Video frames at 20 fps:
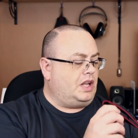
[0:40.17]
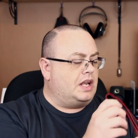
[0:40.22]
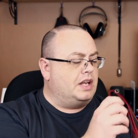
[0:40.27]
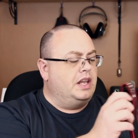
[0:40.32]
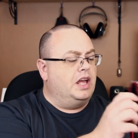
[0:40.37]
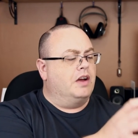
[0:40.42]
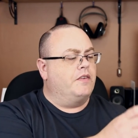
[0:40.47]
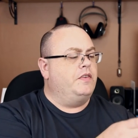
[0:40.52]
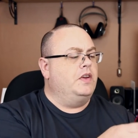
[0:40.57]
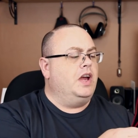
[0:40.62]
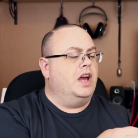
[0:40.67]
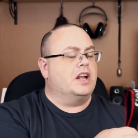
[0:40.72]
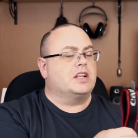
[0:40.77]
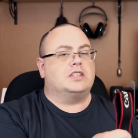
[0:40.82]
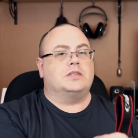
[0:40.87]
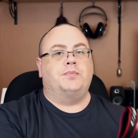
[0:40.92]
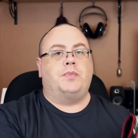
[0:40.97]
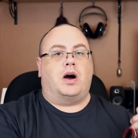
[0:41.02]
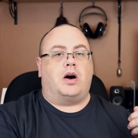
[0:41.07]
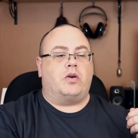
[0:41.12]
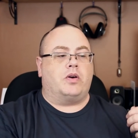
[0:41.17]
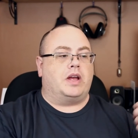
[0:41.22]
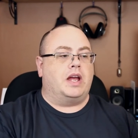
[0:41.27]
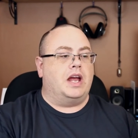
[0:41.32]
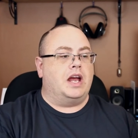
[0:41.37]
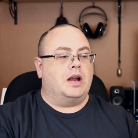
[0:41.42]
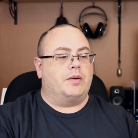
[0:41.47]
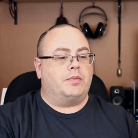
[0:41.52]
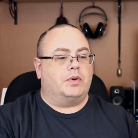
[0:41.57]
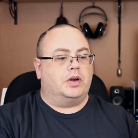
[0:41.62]
Now, if you got a small
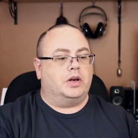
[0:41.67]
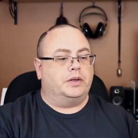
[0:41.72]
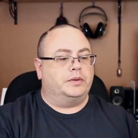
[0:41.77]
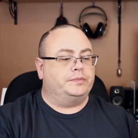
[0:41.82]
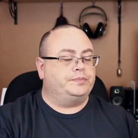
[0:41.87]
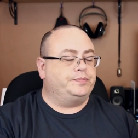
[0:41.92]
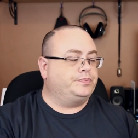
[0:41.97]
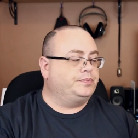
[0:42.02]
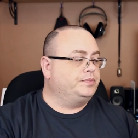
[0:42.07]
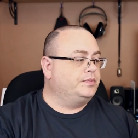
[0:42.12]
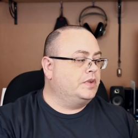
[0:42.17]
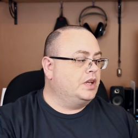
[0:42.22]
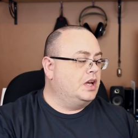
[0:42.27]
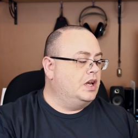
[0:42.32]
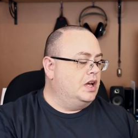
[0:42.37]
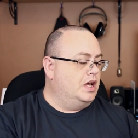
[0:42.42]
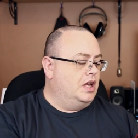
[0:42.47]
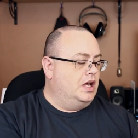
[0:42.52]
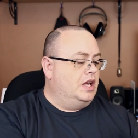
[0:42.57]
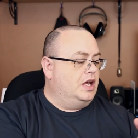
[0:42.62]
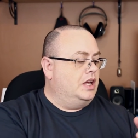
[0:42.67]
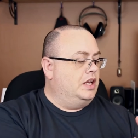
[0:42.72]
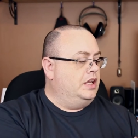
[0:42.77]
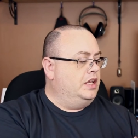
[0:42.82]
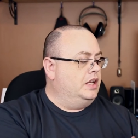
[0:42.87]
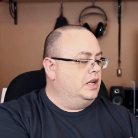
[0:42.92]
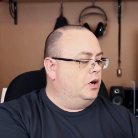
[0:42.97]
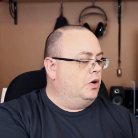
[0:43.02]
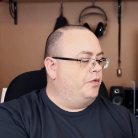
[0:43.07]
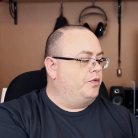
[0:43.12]
camera,
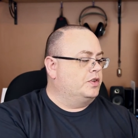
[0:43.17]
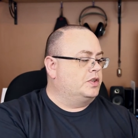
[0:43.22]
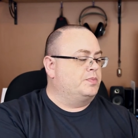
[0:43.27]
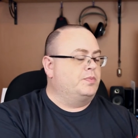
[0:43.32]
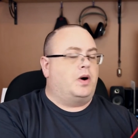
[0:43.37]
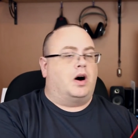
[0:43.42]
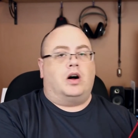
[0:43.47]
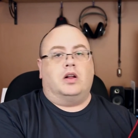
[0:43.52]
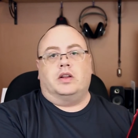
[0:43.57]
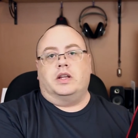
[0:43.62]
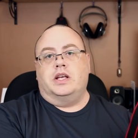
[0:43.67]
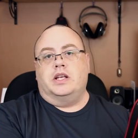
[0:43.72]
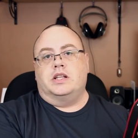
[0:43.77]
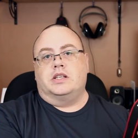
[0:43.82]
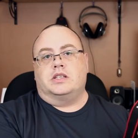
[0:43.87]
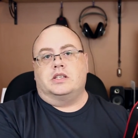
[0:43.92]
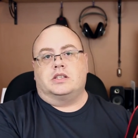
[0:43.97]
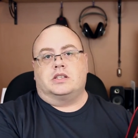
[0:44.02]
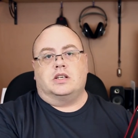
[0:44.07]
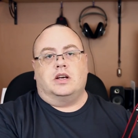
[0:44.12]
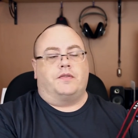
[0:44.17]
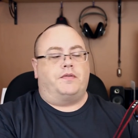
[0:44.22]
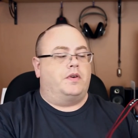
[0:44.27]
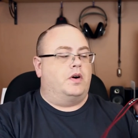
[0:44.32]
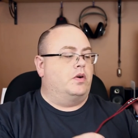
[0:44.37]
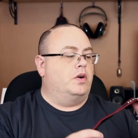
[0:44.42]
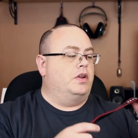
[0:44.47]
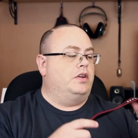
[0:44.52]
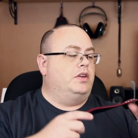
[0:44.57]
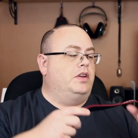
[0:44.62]
you know, with a small lens and stuff
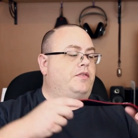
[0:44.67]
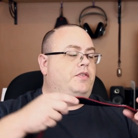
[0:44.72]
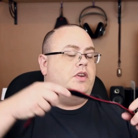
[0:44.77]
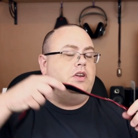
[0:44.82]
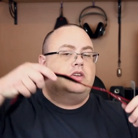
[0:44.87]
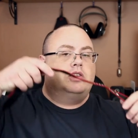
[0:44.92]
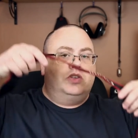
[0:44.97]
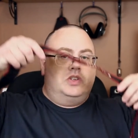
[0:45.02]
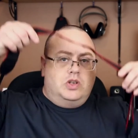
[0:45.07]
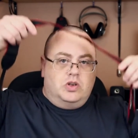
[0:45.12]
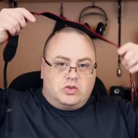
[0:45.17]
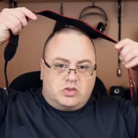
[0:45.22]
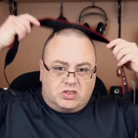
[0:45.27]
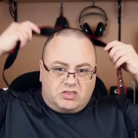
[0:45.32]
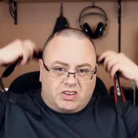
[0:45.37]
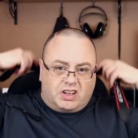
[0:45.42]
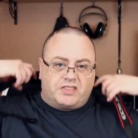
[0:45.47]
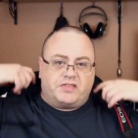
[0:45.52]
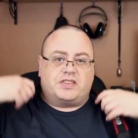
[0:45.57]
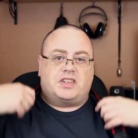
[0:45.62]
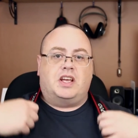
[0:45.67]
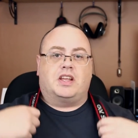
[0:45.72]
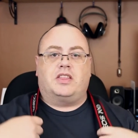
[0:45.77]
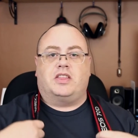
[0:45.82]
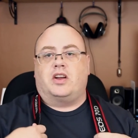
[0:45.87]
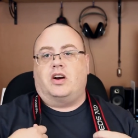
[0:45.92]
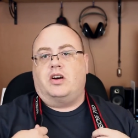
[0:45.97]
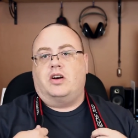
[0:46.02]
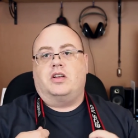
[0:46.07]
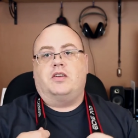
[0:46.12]
on it, if you're just using, let's say,
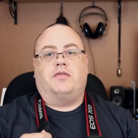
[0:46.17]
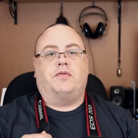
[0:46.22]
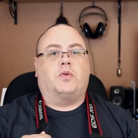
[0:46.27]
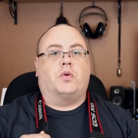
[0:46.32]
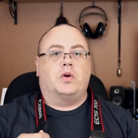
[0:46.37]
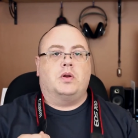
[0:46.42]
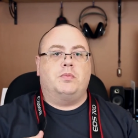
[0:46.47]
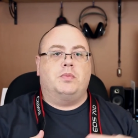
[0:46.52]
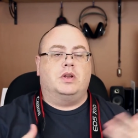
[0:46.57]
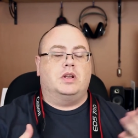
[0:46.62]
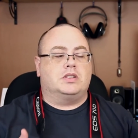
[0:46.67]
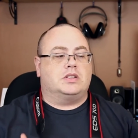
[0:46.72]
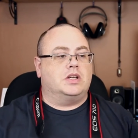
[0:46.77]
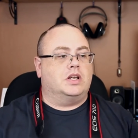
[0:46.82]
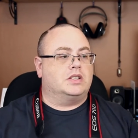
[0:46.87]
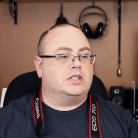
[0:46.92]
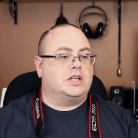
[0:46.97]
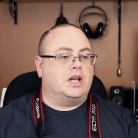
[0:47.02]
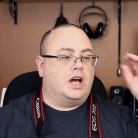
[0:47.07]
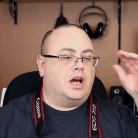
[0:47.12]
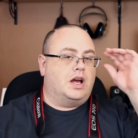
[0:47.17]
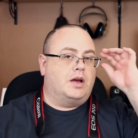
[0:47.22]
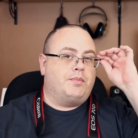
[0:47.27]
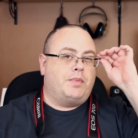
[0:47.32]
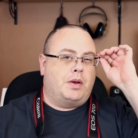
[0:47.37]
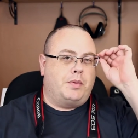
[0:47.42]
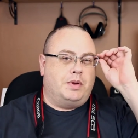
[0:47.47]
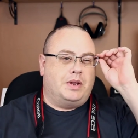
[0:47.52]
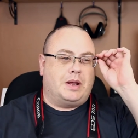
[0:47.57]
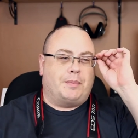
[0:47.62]
thirty, forty minutes at a time,
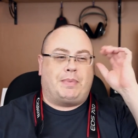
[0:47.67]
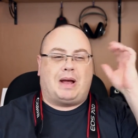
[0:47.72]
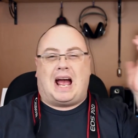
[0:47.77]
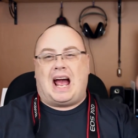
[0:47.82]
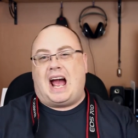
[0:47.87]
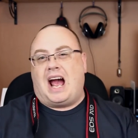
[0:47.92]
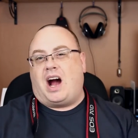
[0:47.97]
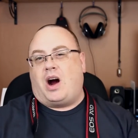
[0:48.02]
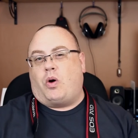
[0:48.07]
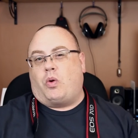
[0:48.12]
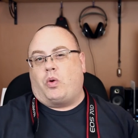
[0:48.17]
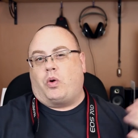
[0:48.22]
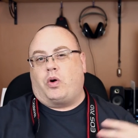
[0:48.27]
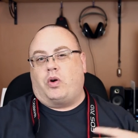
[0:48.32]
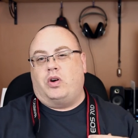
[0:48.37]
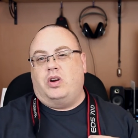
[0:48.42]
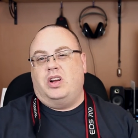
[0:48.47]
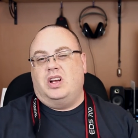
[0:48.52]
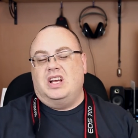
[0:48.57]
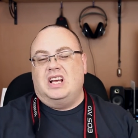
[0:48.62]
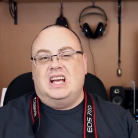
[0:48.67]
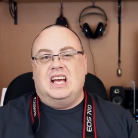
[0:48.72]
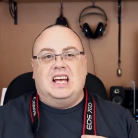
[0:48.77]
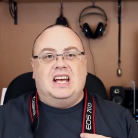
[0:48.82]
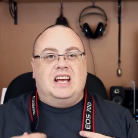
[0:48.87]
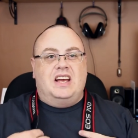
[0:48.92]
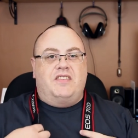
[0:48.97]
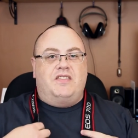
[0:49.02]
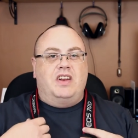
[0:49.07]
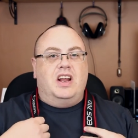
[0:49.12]
maybe an hour,
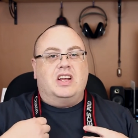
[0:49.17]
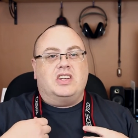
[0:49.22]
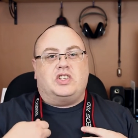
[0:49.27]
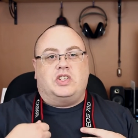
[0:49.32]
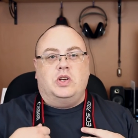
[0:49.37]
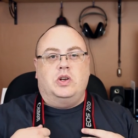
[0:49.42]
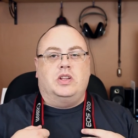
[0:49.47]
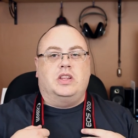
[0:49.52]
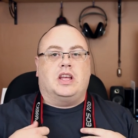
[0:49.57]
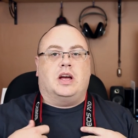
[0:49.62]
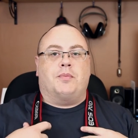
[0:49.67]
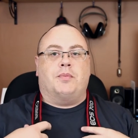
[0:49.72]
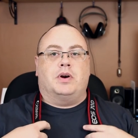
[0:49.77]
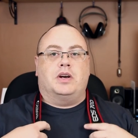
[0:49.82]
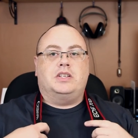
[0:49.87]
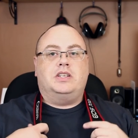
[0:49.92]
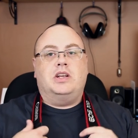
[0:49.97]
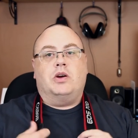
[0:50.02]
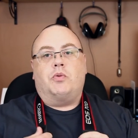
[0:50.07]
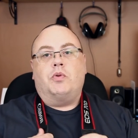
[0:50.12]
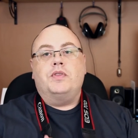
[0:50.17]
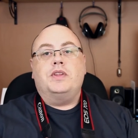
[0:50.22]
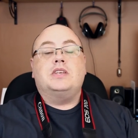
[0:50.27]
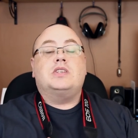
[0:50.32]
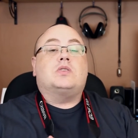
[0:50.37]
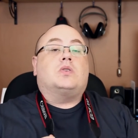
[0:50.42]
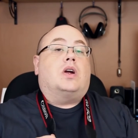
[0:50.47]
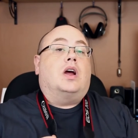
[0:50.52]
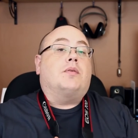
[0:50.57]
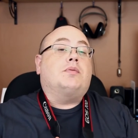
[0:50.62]
if you're not shooting that much, you know, one of
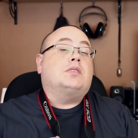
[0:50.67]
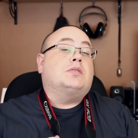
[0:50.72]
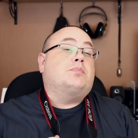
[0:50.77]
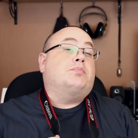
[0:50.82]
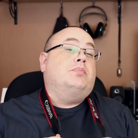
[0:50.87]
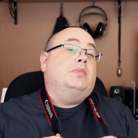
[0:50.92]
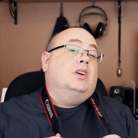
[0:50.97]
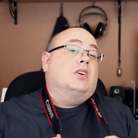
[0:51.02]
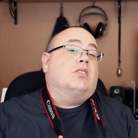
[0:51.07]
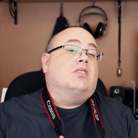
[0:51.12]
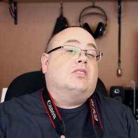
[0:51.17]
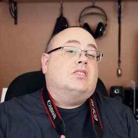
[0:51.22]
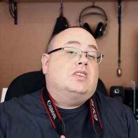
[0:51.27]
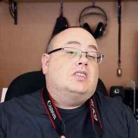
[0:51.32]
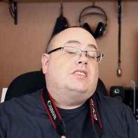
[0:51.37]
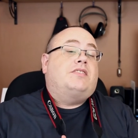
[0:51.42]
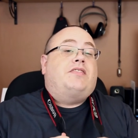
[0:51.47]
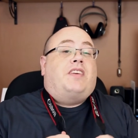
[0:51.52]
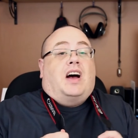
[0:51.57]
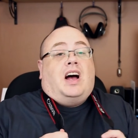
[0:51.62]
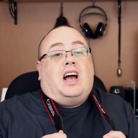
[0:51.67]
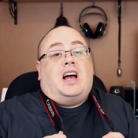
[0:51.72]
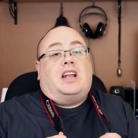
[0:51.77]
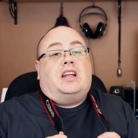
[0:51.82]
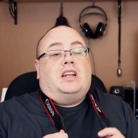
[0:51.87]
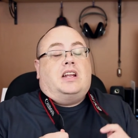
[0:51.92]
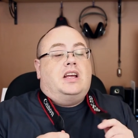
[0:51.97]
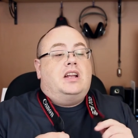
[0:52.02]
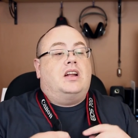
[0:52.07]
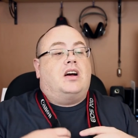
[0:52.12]
these straps, you know, it's
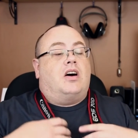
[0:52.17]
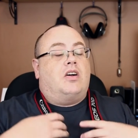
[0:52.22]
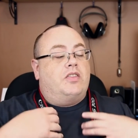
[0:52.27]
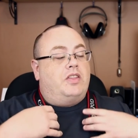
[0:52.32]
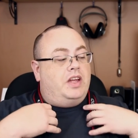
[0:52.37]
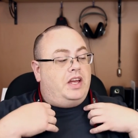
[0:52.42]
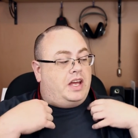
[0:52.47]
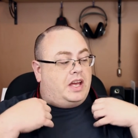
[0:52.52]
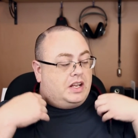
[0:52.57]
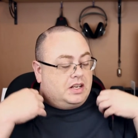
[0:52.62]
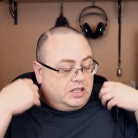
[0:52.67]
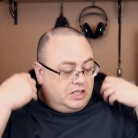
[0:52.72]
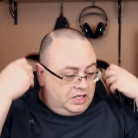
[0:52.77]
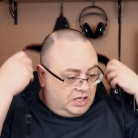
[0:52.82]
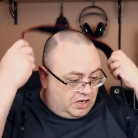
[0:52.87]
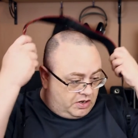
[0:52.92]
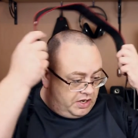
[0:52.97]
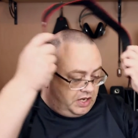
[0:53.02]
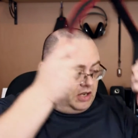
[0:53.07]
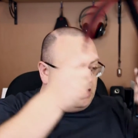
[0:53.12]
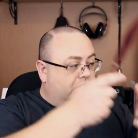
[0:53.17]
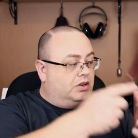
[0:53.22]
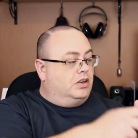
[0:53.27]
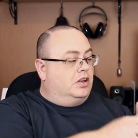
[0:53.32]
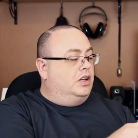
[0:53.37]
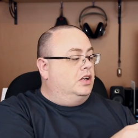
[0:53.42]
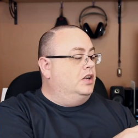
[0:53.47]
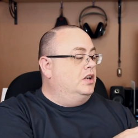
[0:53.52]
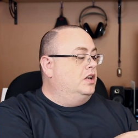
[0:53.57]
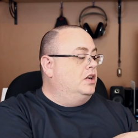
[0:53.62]
fine. It ain't all that. You know, it ain't
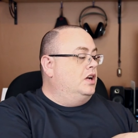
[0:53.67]
going to